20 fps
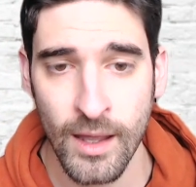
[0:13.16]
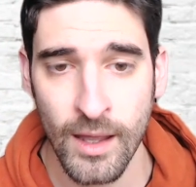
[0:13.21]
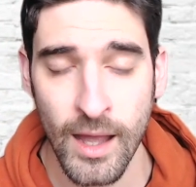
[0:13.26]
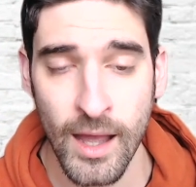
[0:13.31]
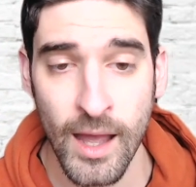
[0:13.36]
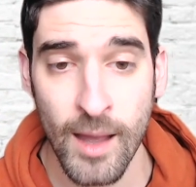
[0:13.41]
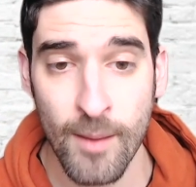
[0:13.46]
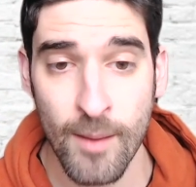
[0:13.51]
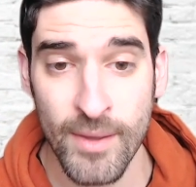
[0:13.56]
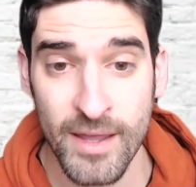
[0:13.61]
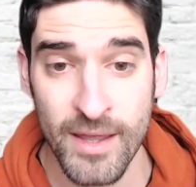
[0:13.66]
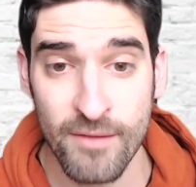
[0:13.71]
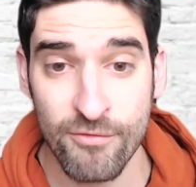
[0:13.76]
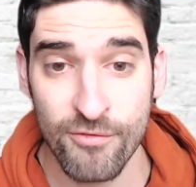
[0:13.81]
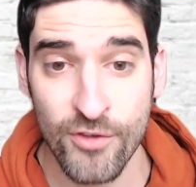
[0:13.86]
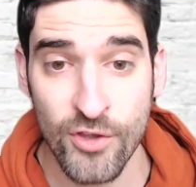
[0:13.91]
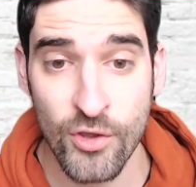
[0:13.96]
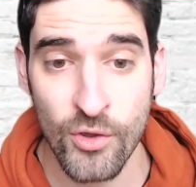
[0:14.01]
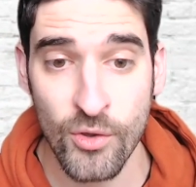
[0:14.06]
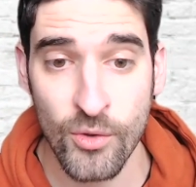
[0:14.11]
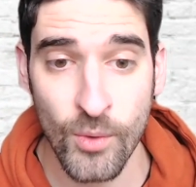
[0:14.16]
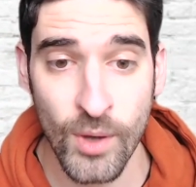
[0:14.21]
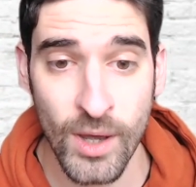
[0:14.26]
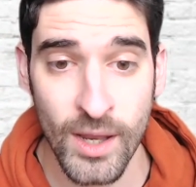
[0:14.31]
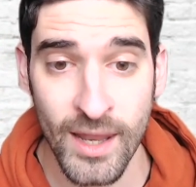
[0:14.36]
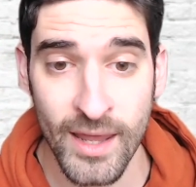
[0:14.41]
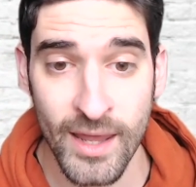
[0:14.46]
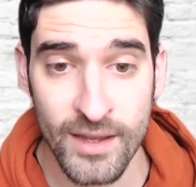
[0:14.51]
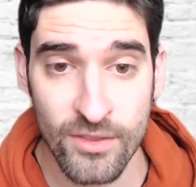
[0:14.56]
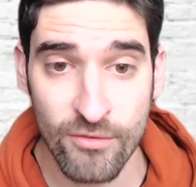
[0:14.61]
If you
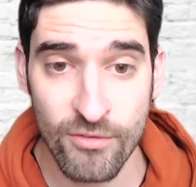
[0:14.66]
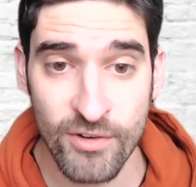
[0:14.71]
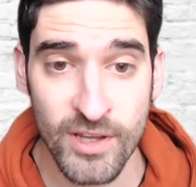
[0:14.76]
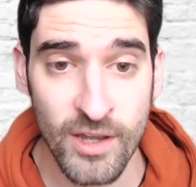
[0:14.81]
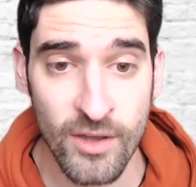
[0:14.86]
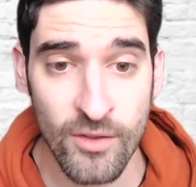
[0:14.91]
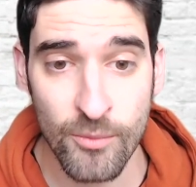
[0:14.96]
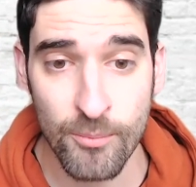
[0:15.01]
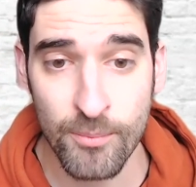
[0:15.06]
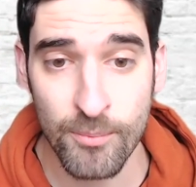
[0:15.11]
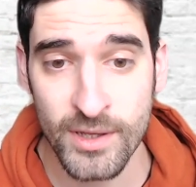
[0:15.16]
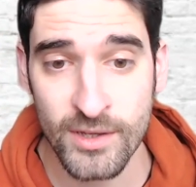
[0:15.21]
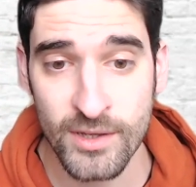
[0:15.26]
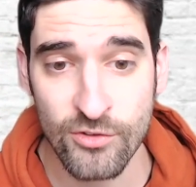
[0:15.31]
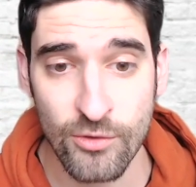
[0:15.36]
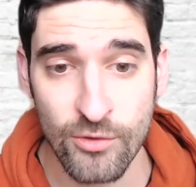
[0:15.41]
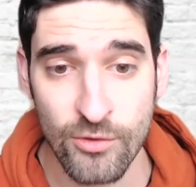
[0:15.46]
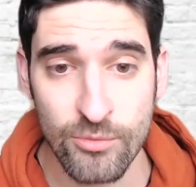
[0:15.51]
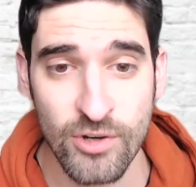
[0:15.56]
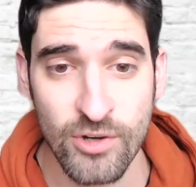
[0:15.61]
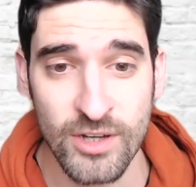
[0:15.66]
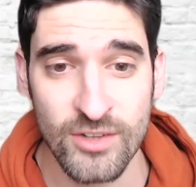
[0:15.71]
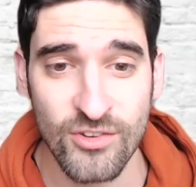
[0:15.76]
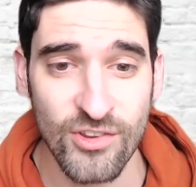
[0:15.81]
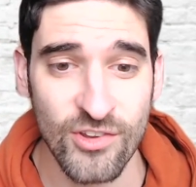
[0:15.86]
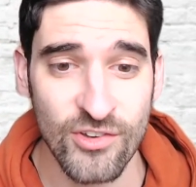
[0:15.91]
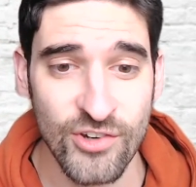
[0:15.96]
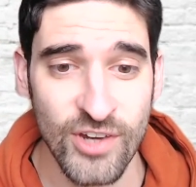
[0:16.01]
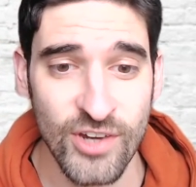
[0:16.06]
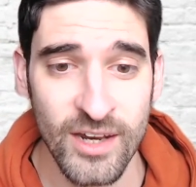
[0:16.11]
like the video, then please subscribe to
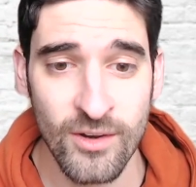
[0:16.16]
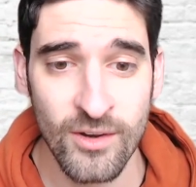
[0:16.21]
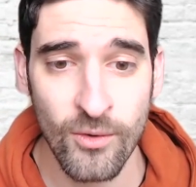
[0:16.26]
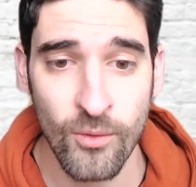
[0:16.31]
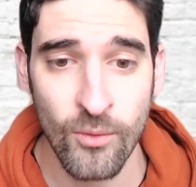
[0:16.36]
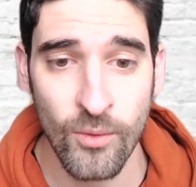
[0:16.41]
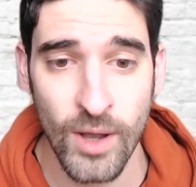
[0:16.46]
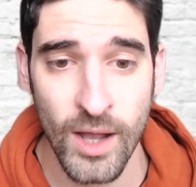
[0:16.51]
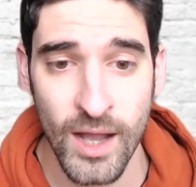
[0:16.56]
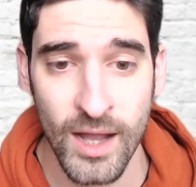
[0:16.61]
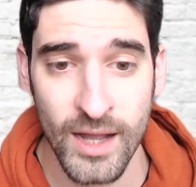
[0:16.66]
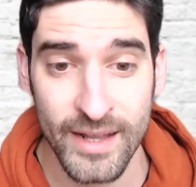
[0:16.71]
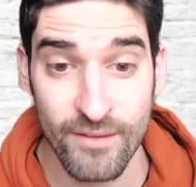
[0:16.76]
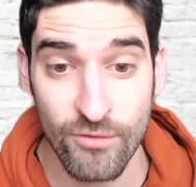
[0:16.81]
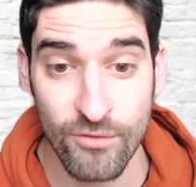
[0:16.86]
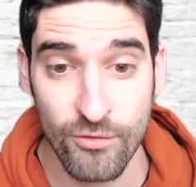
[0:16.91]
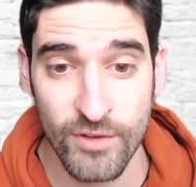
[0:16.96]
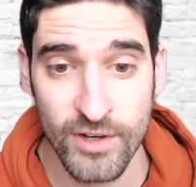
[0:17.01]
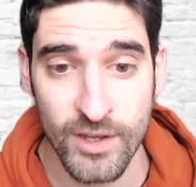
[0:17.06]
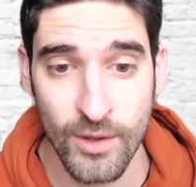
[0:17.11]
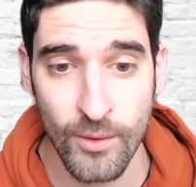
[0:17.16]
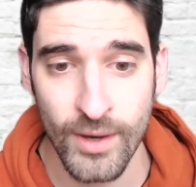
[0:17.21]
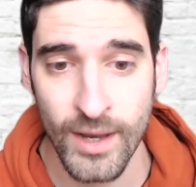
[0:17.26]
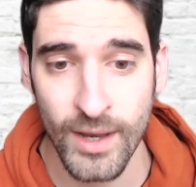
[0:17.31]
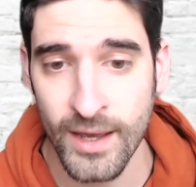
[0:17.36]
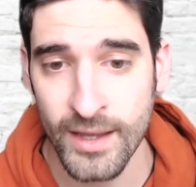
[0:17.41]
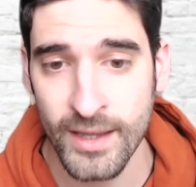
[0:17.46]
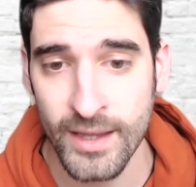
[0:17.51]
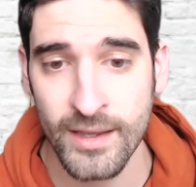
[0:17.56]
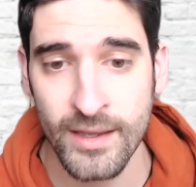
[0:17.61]
the channel, give the video a
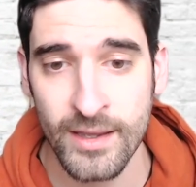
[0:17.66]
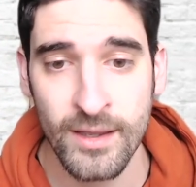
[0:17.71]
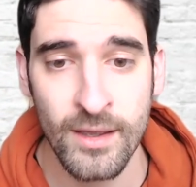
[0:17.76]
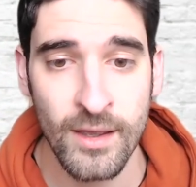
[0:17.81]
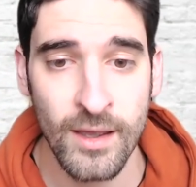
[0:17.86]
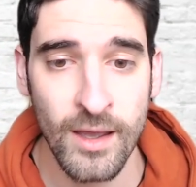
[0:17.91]
like,